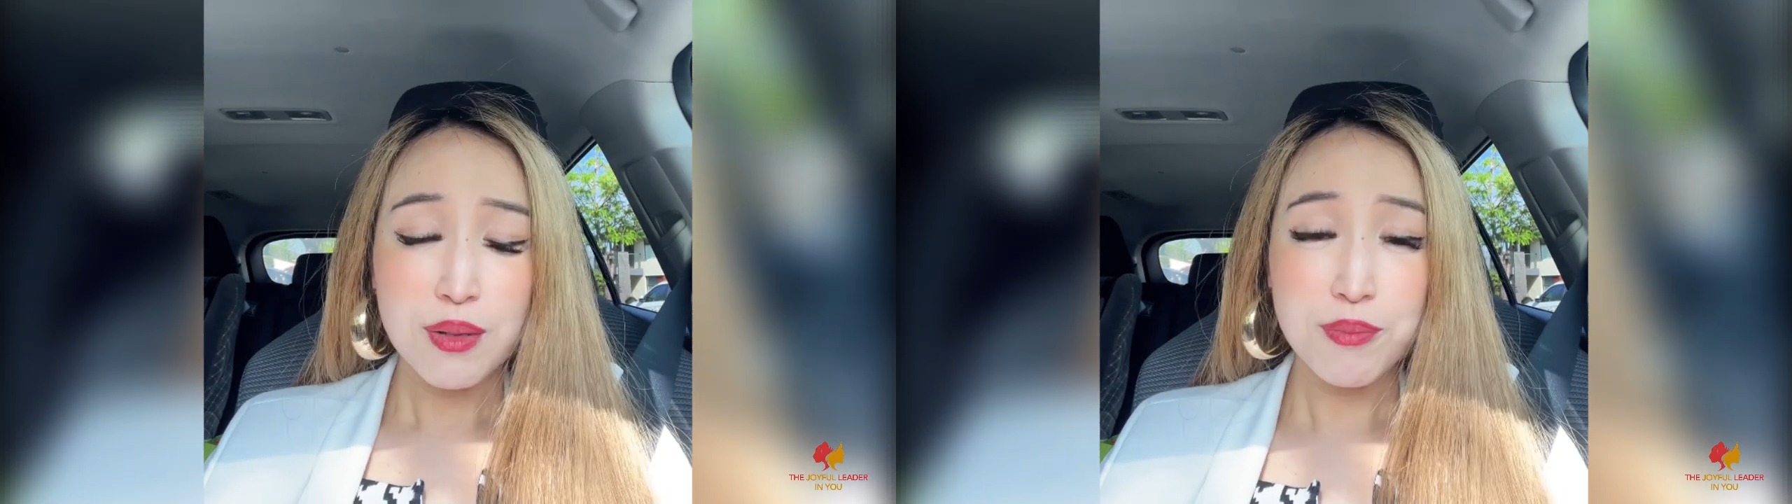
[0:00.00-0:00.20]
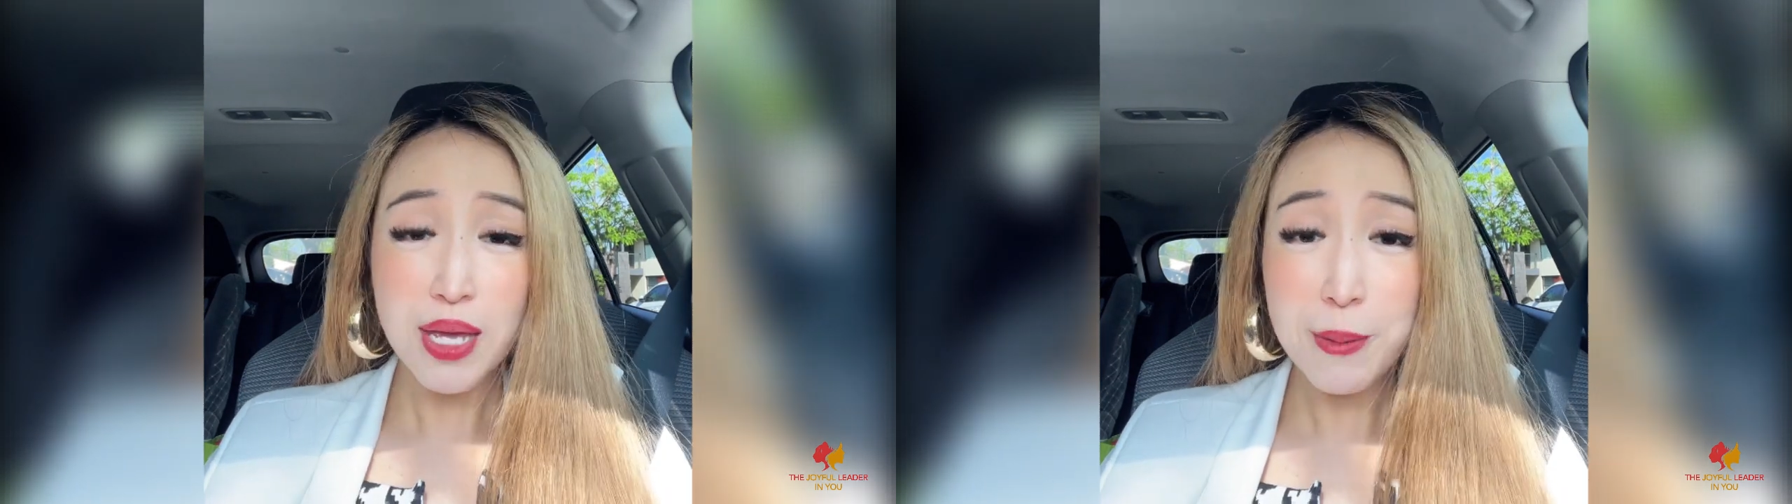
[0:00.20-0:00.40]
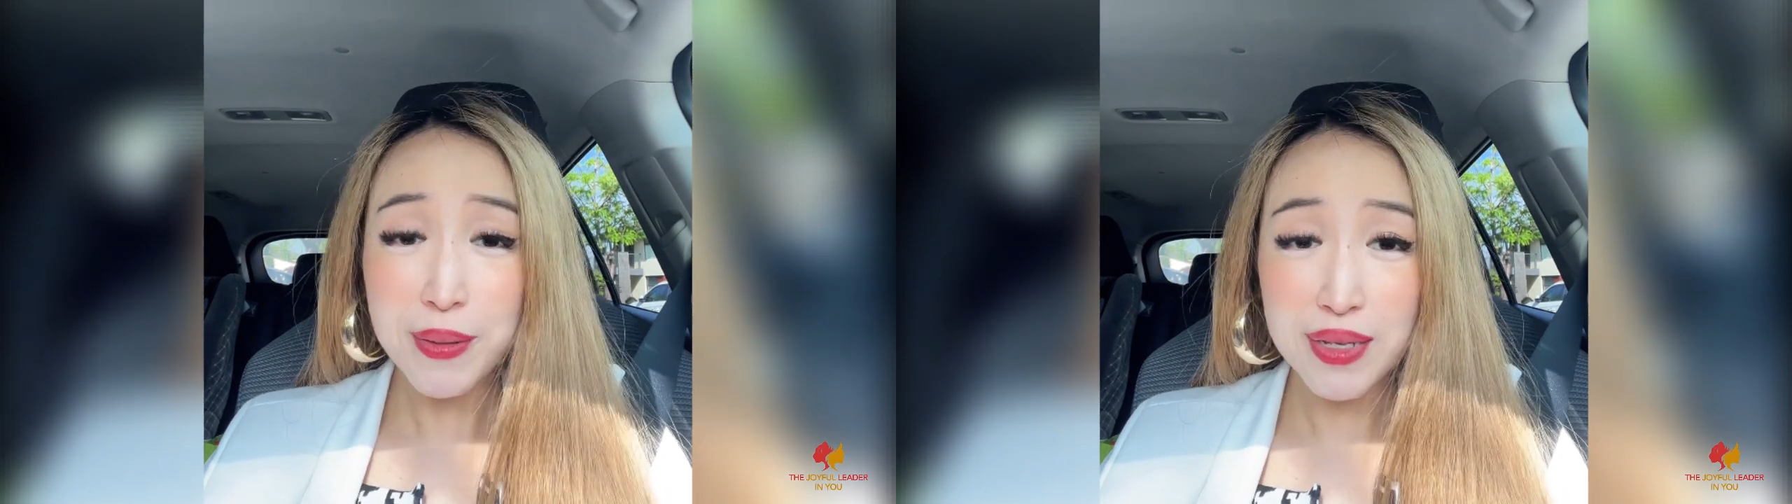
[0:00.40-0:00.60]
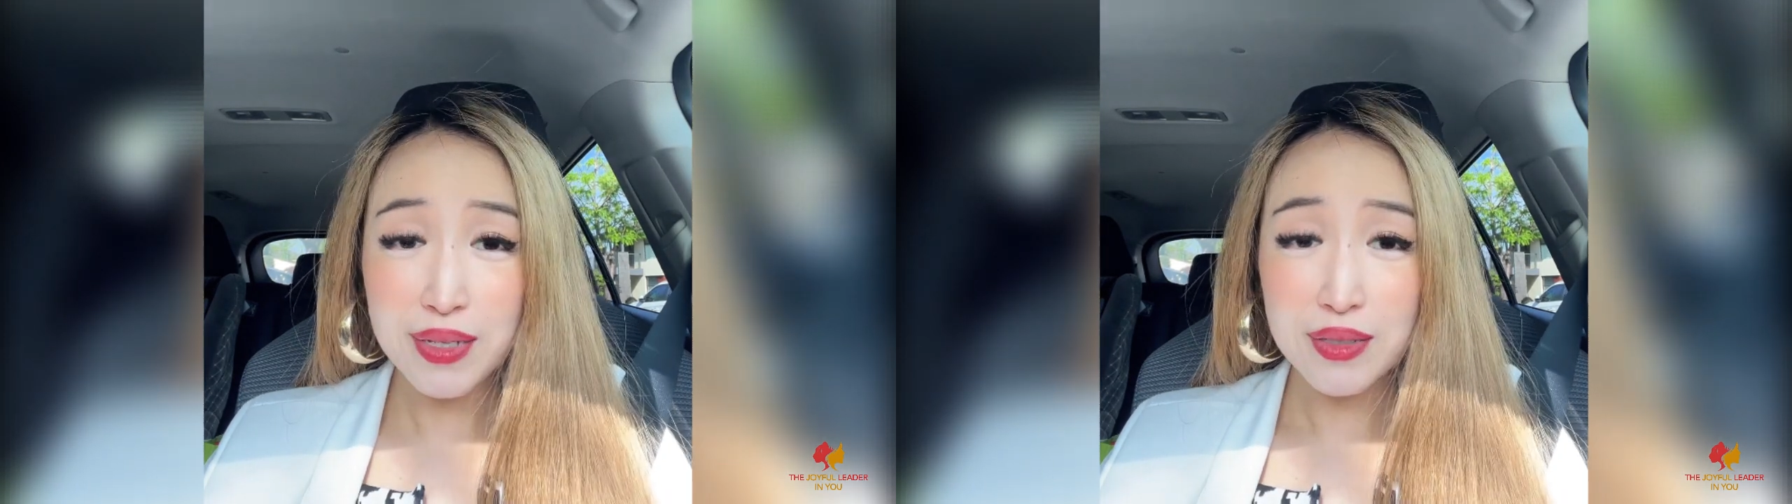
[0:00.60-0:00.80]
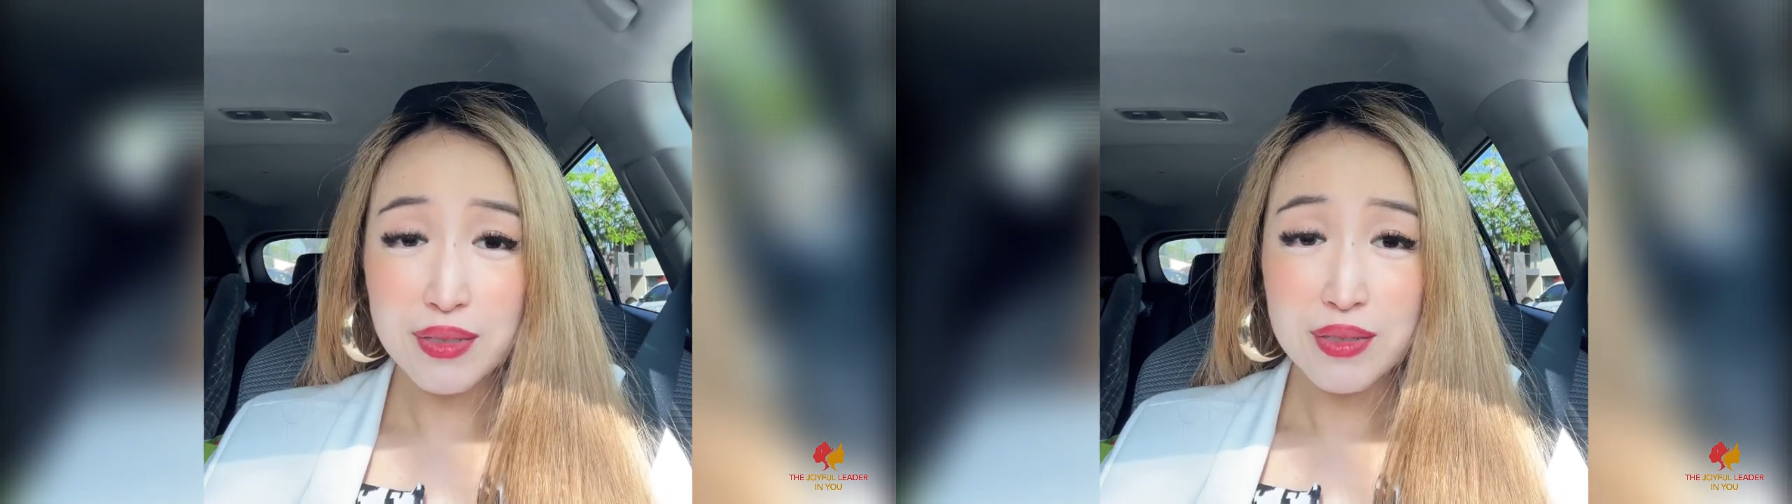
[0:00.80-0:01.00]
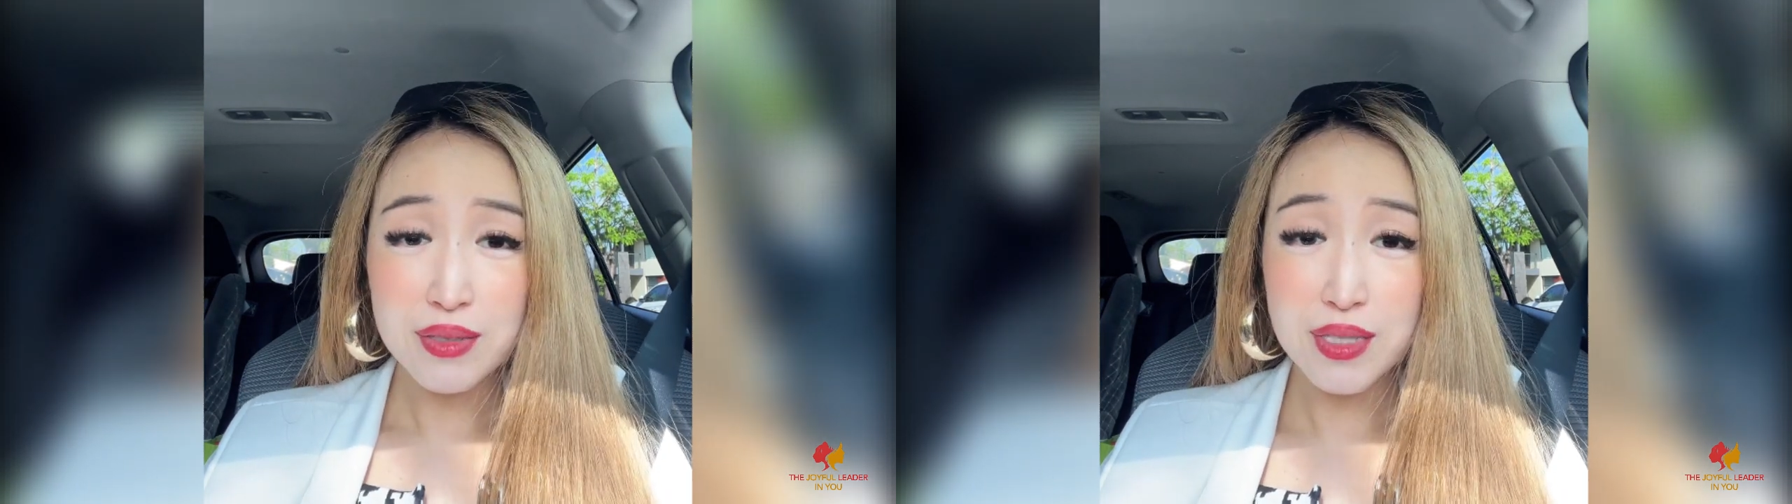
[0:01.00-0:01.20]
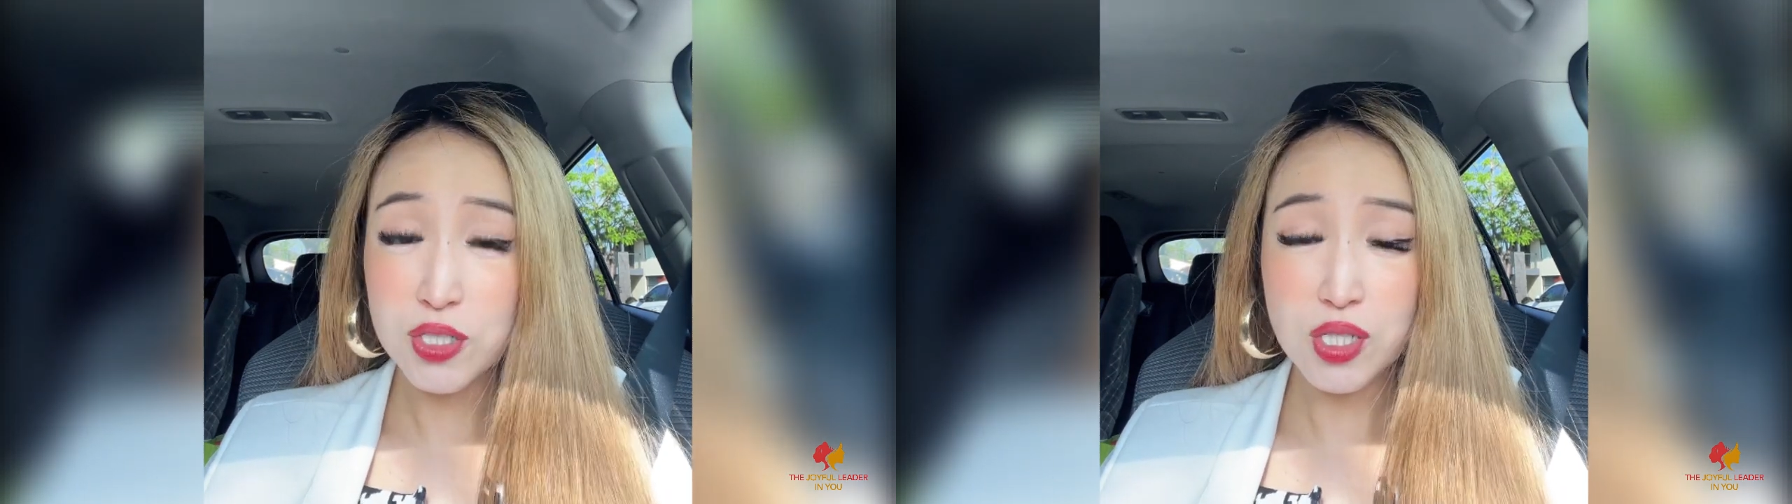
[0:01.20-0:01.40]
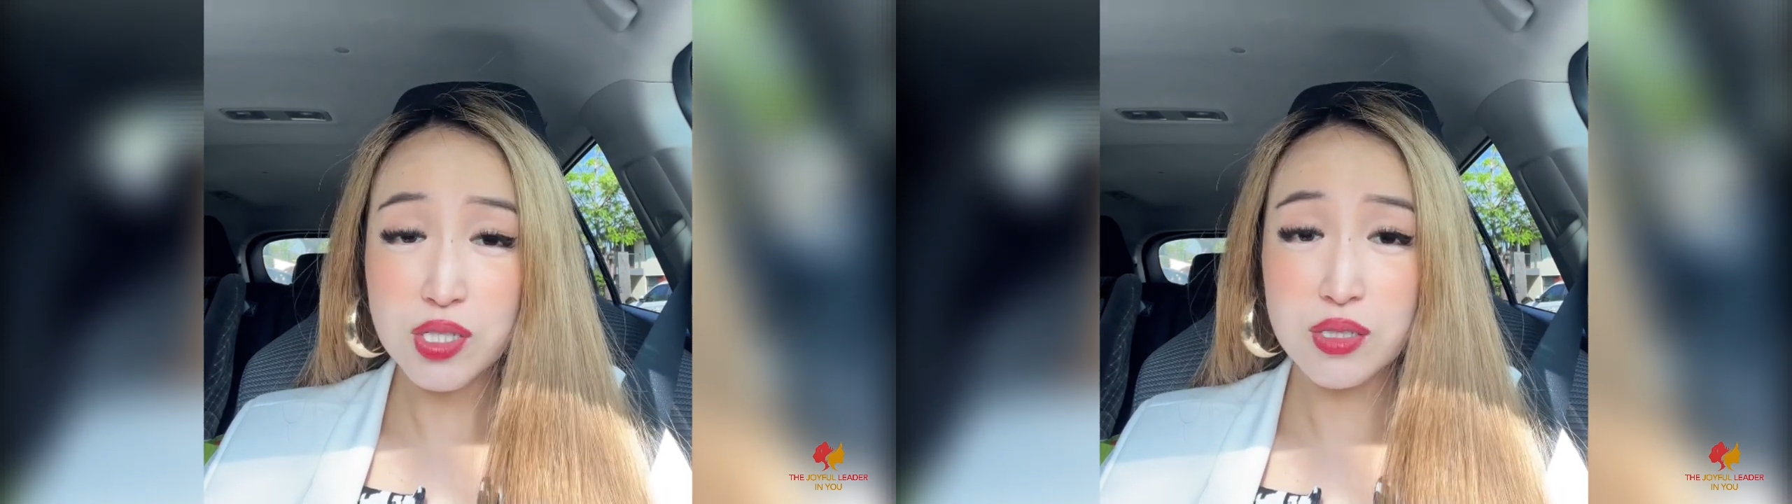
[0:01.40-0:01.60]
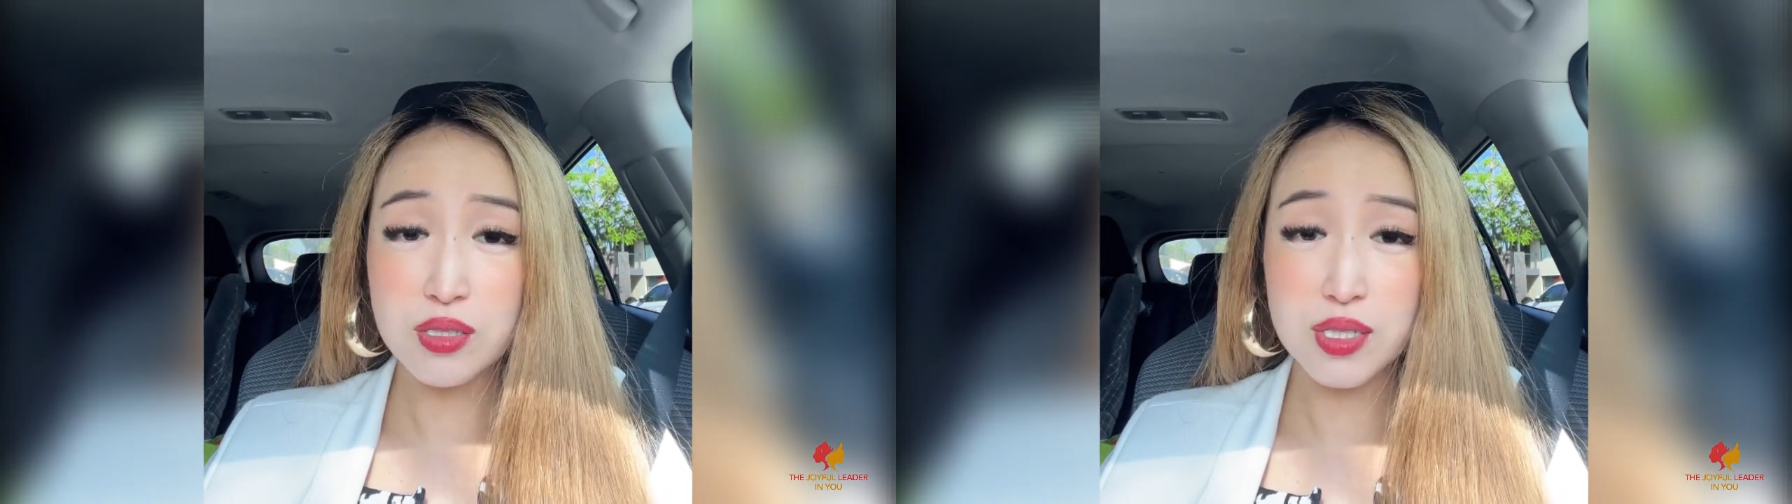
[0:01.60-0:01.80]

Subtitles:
Maybe they just